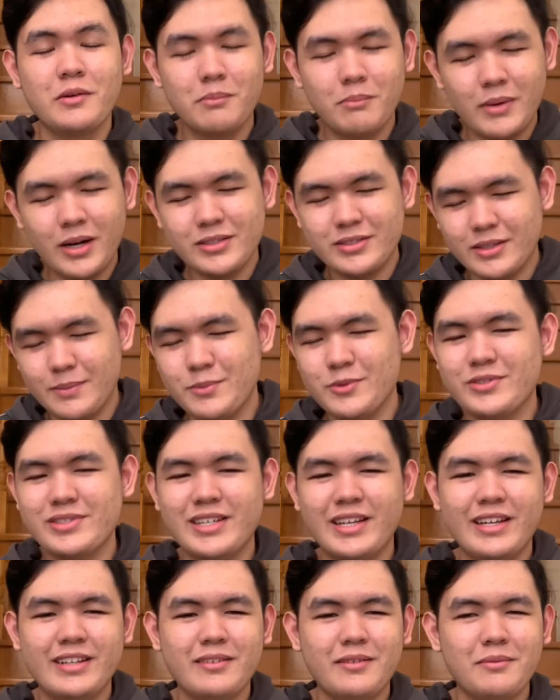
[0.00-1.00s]
Much
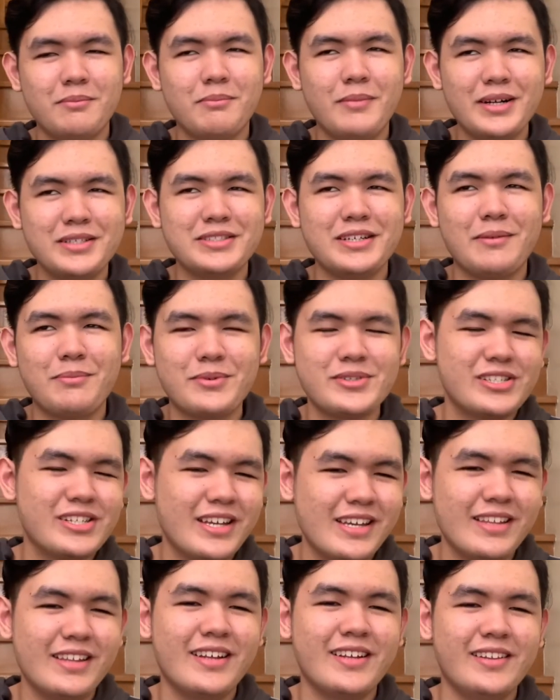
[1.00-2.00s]

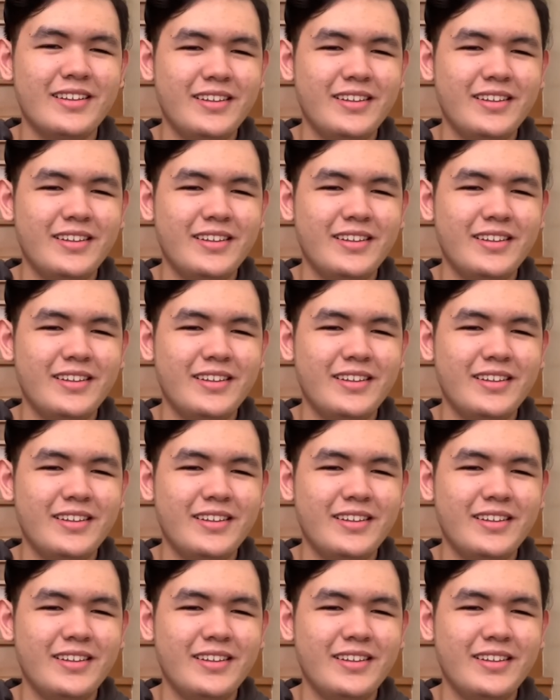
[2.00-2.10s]
appreciated.